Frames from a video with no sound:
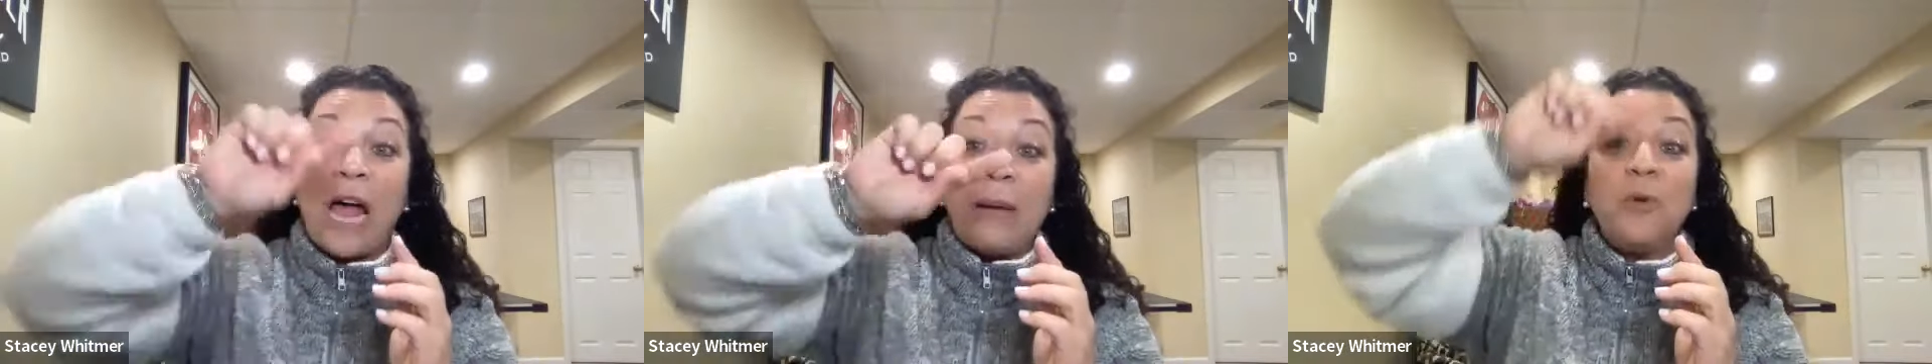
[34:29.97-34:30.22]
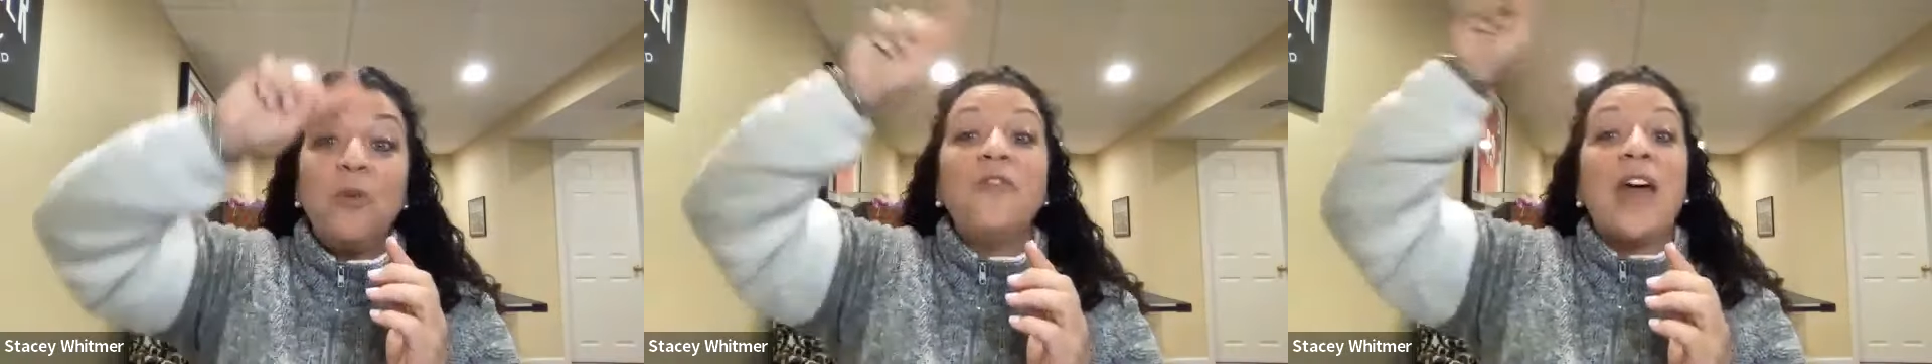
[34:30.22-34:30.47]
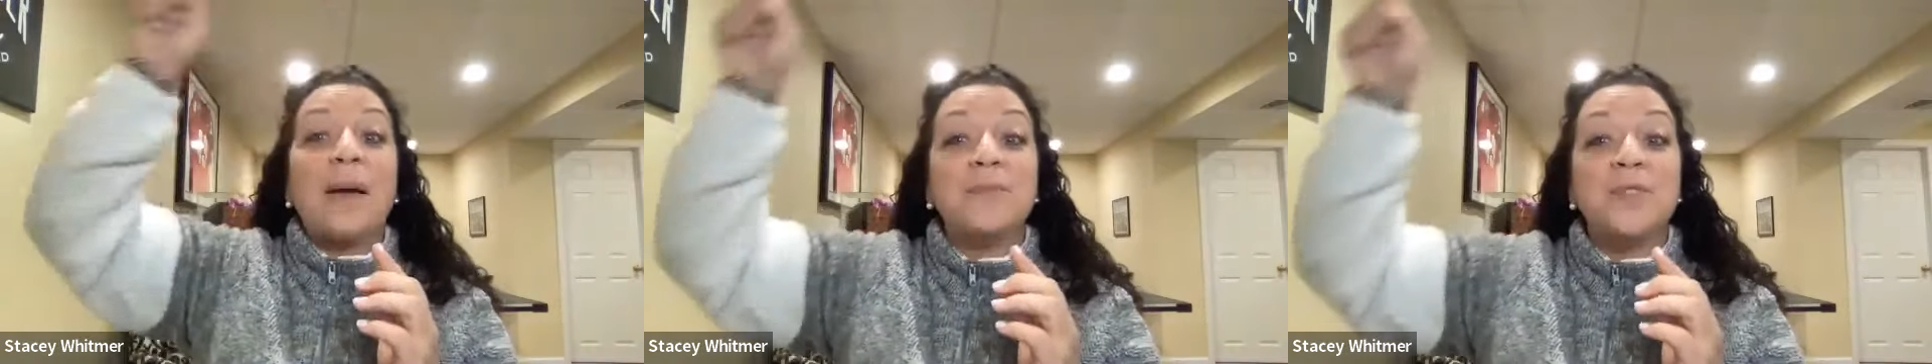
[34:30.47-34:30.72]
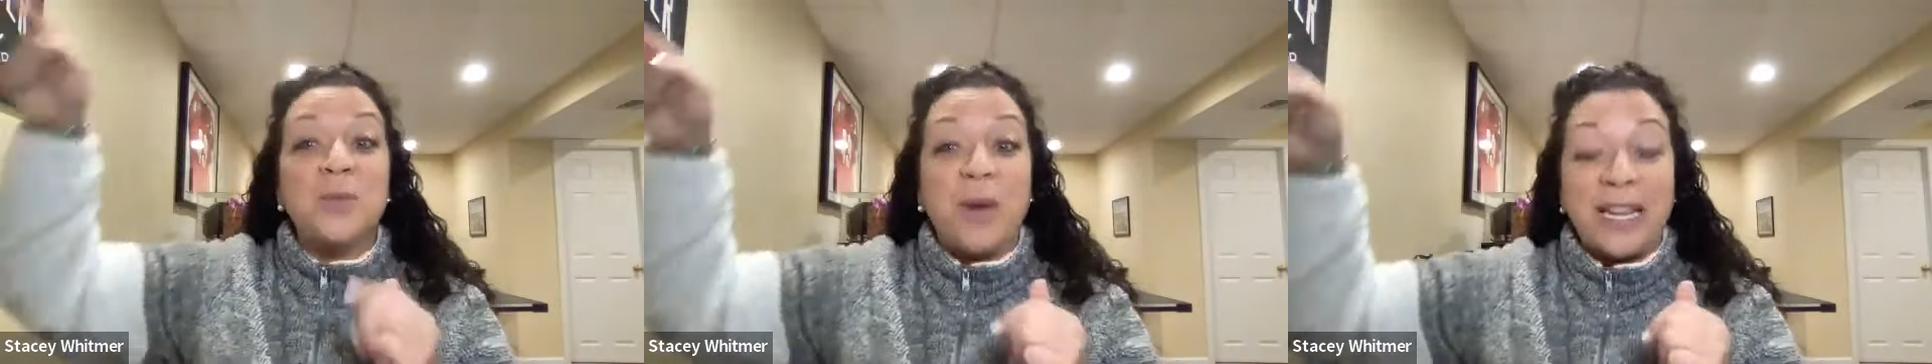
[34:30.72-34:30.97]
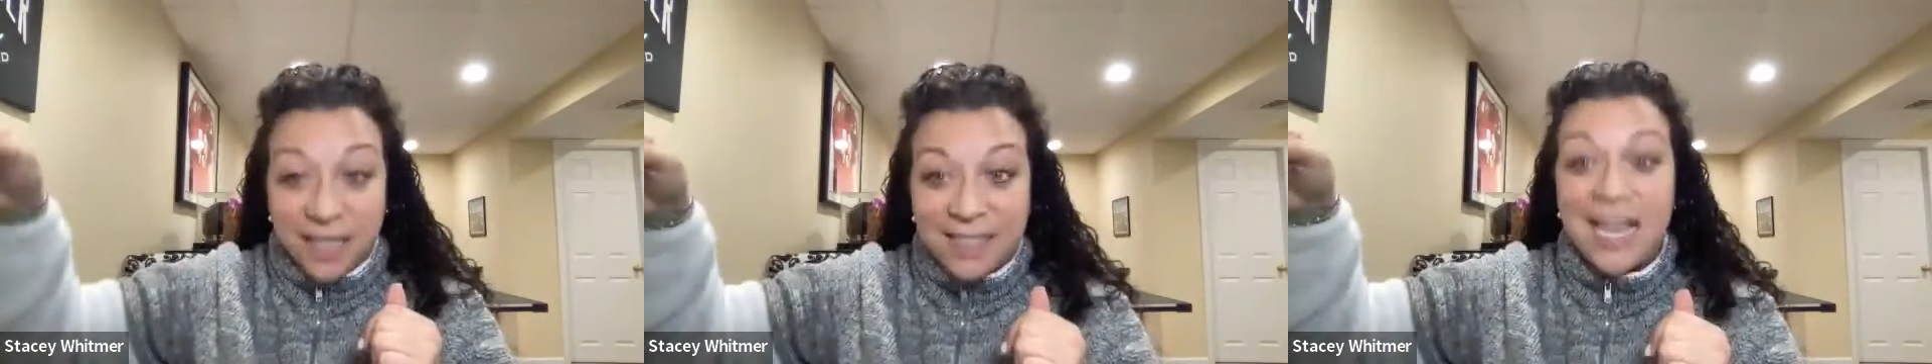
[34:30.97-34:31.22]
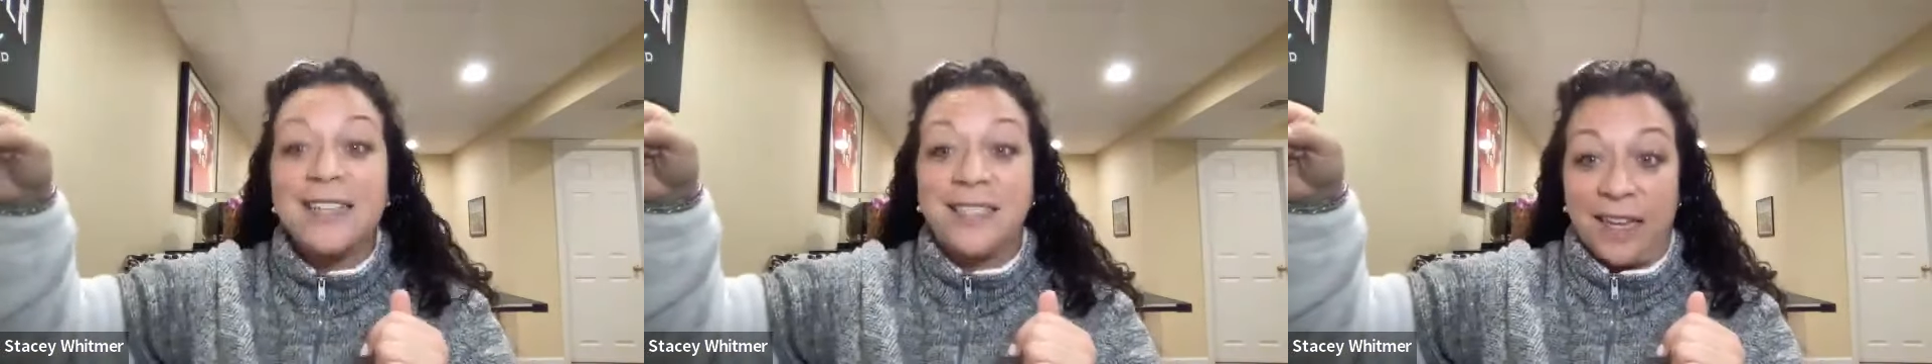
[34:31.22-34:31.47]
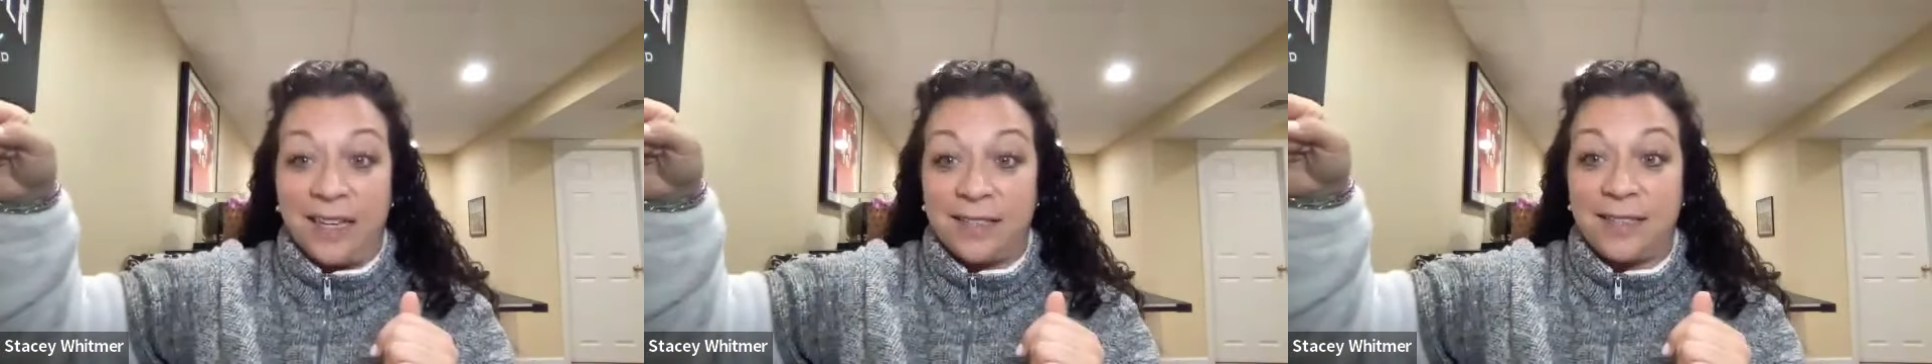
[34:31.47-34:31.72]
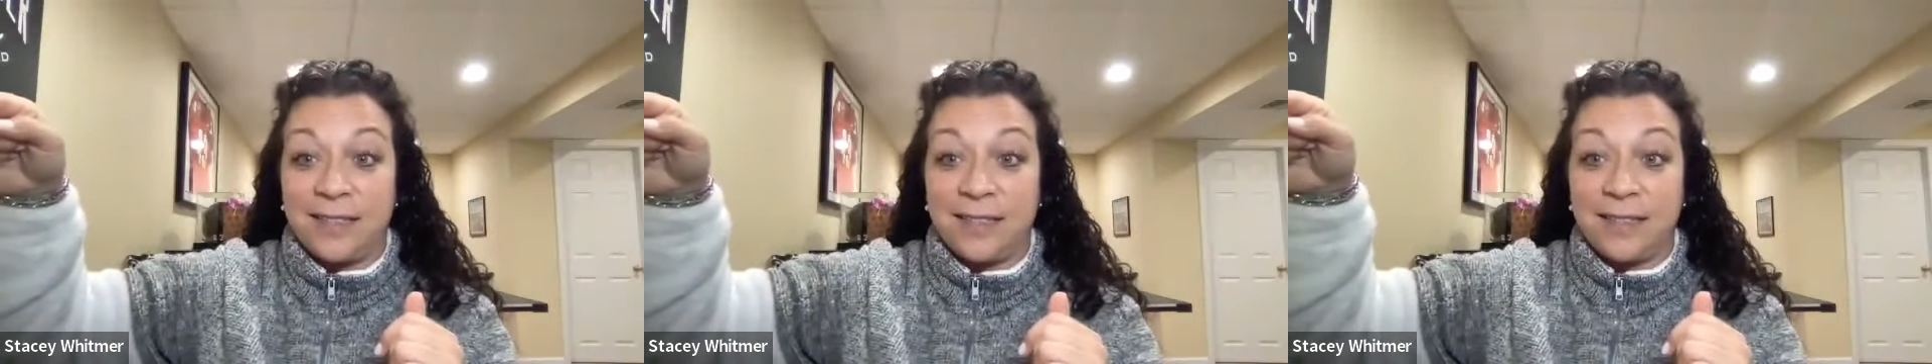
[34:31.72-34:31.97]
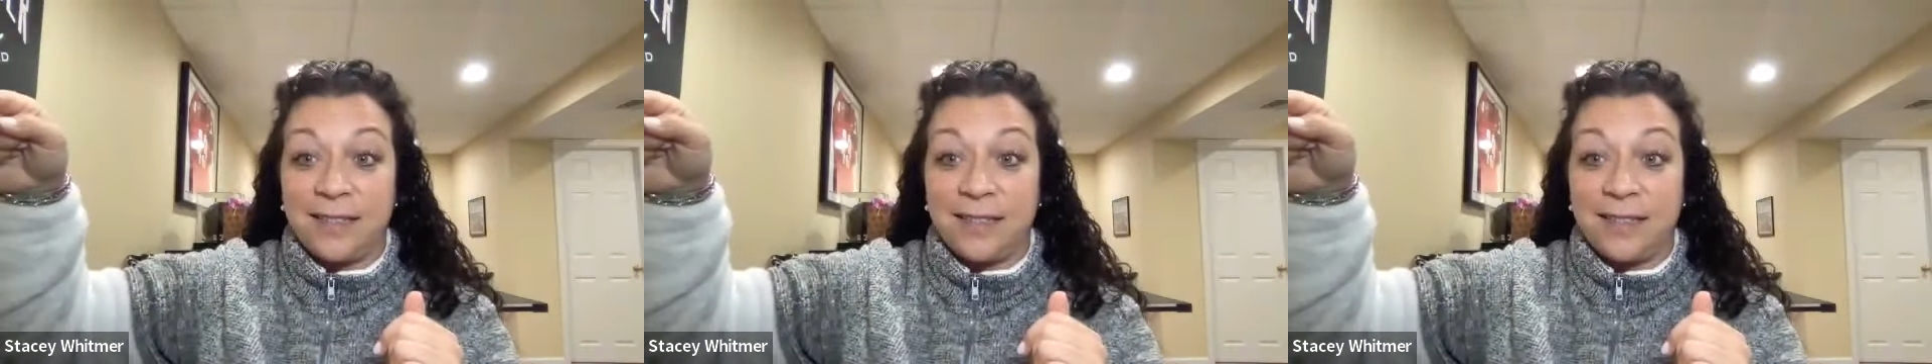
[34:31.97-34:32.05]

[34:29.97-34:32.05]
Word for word: I move them to my success list.